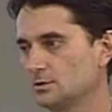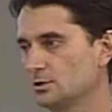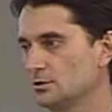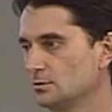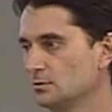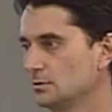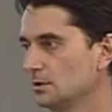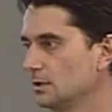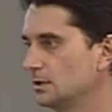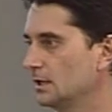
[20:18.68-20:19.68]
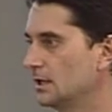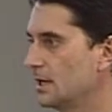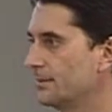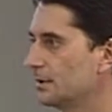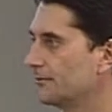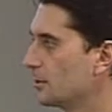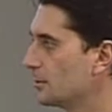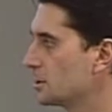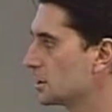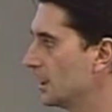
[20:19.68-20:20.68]
We should find ways to
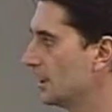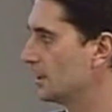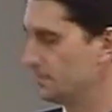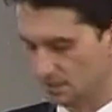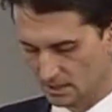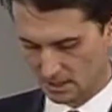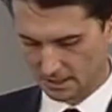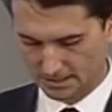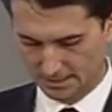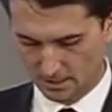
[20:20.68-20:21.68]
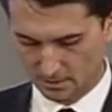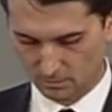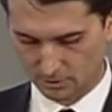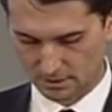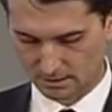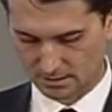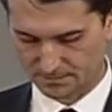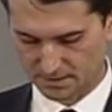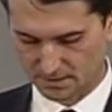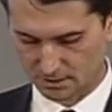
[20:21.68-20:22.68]
ensure legal assessment. The
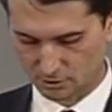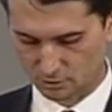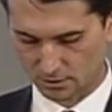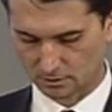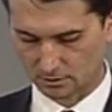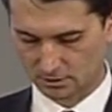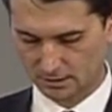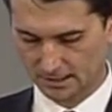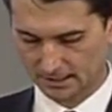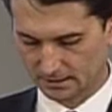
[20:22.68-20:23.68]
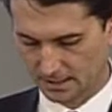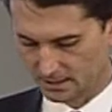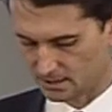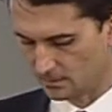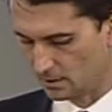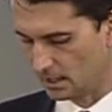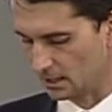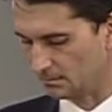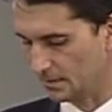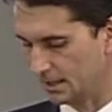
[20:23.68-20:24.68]
platform has recently aired an
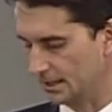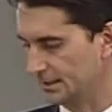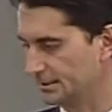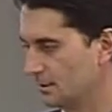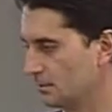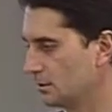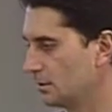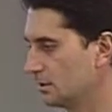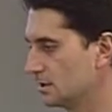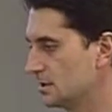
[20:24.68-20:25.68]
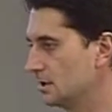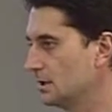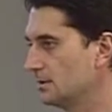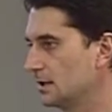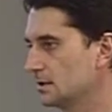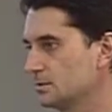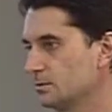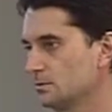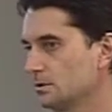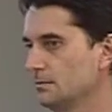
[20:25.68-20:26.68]
idea to
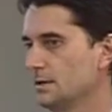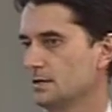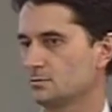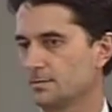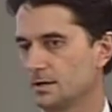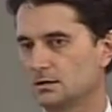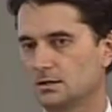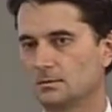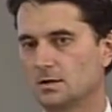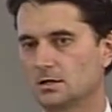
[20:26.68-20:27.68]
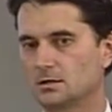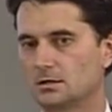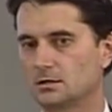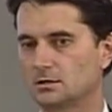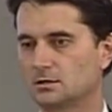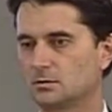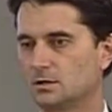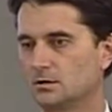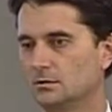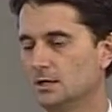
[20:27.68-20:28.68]
establish a specialized
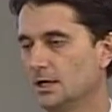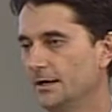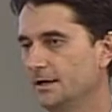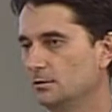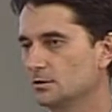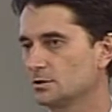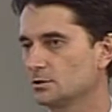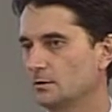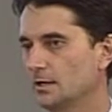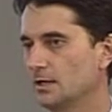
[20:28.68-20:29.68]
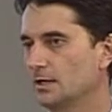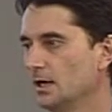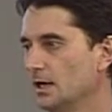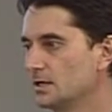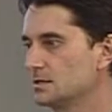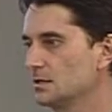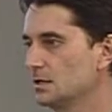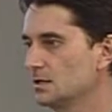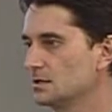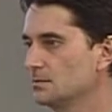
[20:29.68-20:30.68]
tribunal. This would be a natural matter.